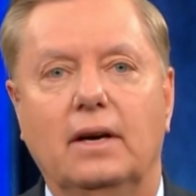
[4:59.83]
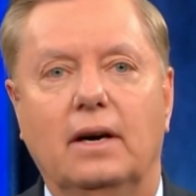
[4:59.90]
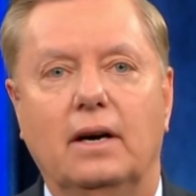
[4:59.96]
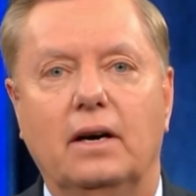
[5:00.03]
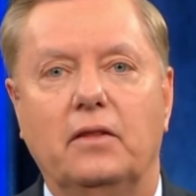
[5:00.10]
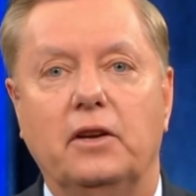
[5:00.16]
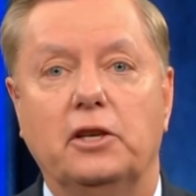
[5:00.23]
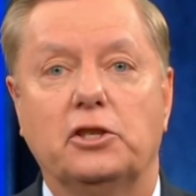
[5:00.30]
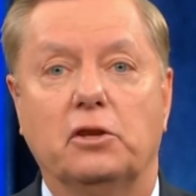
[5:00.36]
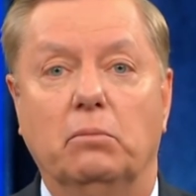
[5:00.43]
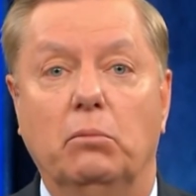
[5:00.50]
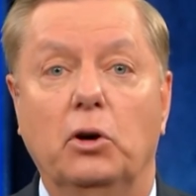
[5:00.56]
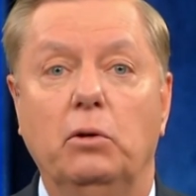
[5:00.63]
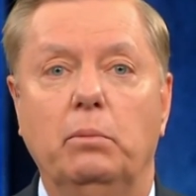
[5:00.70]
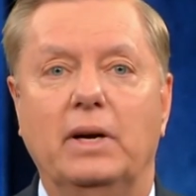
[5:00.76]
Uh, there's a
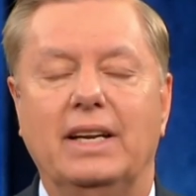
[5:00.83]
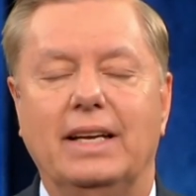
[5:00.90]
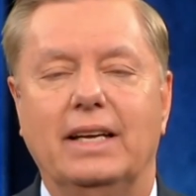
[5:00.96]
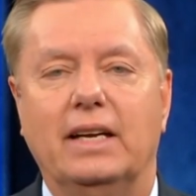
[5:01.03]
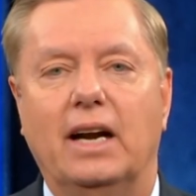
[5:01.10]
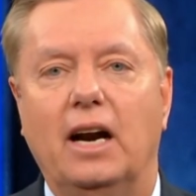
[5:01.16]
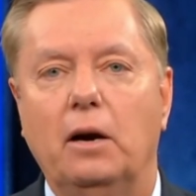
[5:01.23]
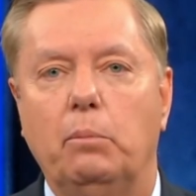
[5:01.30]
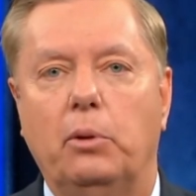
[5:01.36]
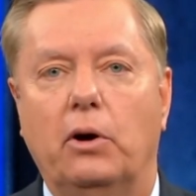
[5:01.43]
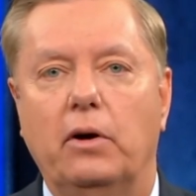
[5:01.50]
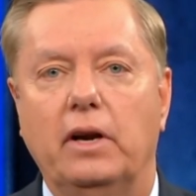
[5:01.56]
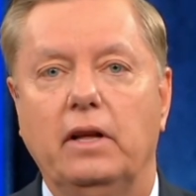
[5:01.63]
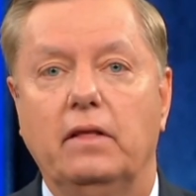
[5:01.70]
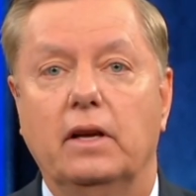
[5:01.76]
movement in our
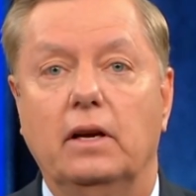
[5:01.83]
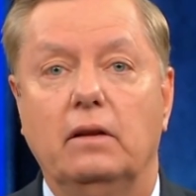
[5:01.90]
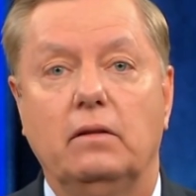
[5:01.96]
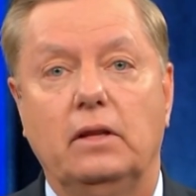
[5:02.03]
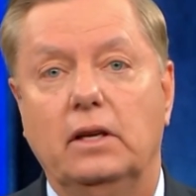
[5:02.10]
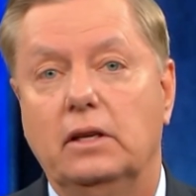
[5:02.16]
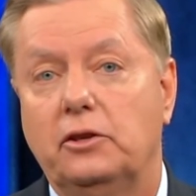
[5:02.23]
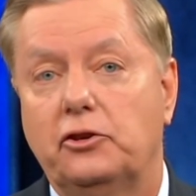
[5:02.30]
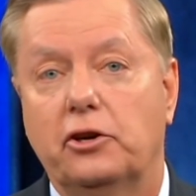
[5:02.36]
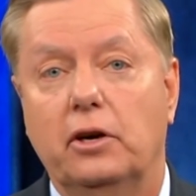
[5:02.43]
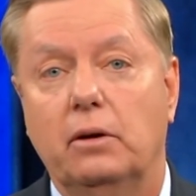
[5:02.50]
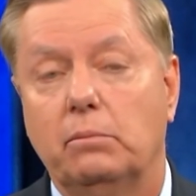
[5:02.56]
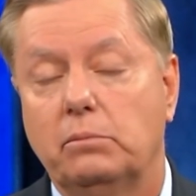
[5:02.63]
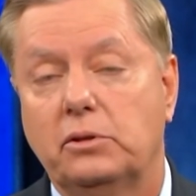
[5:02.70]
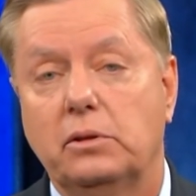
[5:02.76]
party that, that
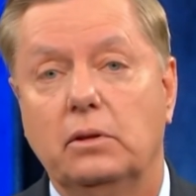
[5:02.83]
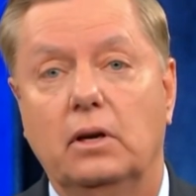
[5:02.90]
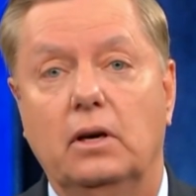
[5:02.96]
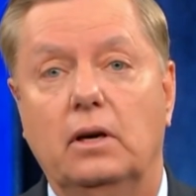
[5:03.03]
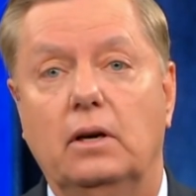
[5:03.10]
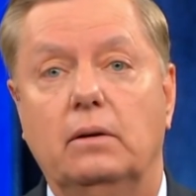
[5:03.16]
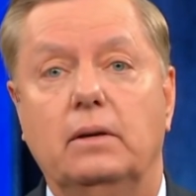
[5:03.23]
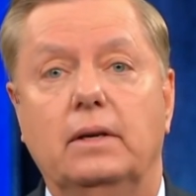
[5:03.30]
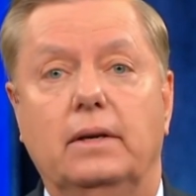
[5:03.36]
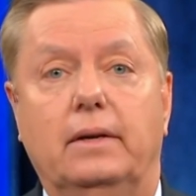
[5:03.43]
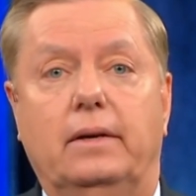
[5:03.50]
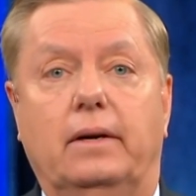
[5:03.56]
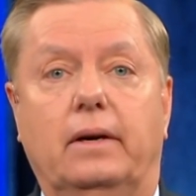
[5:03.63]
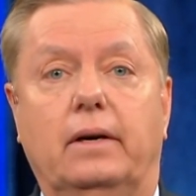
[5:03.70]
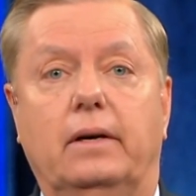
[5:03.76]
Trump uh,
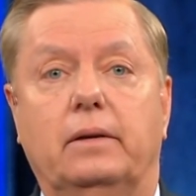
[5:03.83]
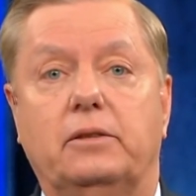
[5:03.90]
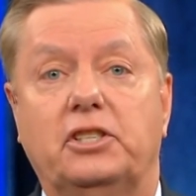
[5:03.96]
uh,